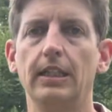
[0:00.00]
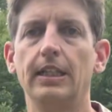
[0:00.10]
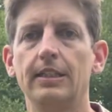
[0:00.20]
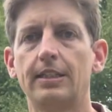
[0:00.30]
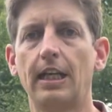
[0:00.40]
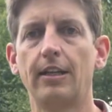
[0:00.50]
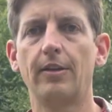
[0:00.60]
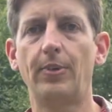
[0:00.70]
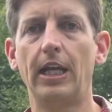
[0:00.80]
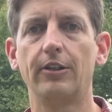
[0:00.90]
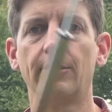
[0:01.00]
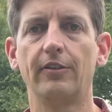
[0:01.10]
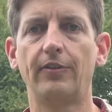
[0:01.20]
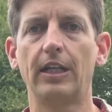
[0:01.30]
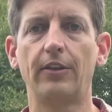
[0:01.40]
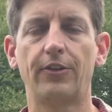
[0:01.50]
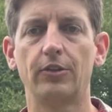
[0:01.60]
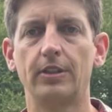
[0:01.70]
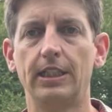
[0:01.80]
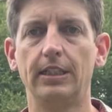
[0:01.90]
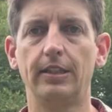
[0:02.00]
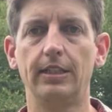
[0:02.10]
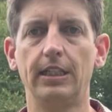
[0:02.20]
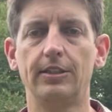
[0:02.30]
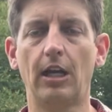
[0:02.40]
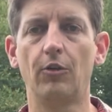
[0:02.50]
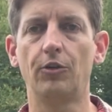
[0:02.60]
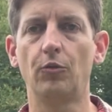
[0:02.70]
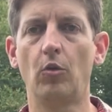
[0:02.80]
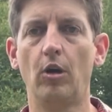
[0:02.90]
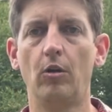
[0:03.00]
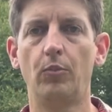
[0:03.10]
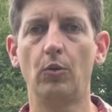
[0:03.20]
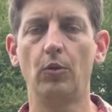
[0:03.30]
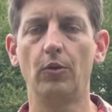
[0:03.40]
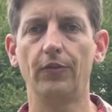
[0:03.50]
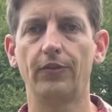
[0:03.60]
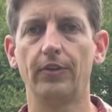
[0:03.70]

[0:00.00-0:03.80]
Inside of the bag, you're going to find 13 of these outer wall poles.